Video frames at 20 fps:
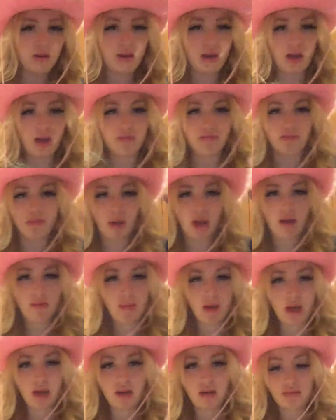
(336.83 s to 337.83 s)
Okay, I have
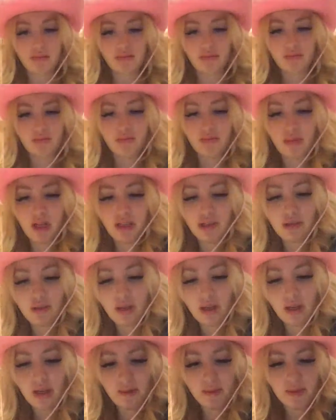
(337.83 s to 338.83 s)
my
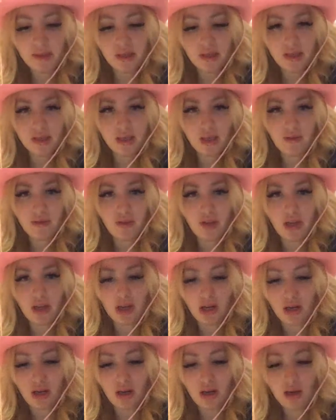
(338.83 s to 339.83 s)
measuring cups and stuff
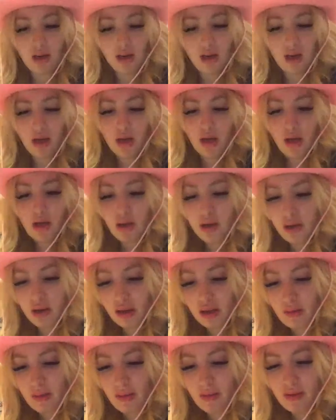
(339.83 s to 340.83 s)
here. You're not
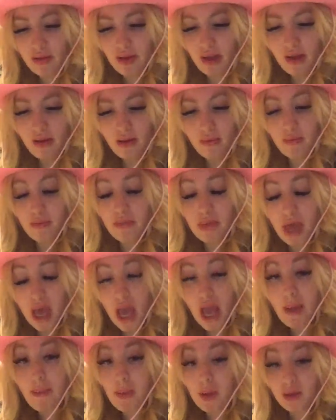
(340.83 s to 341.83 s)
going to be
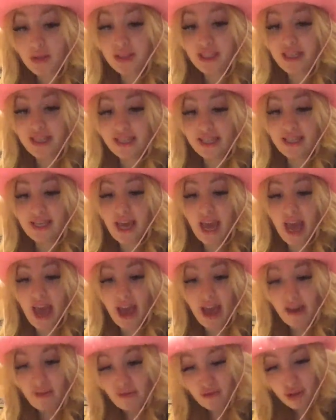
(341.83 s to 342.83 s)
able to see
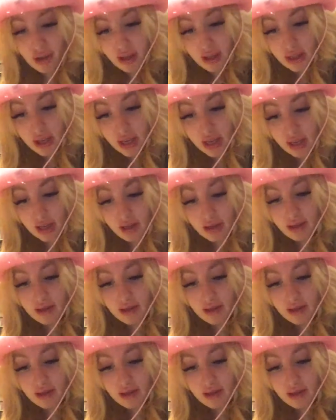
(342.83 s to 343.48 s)
everything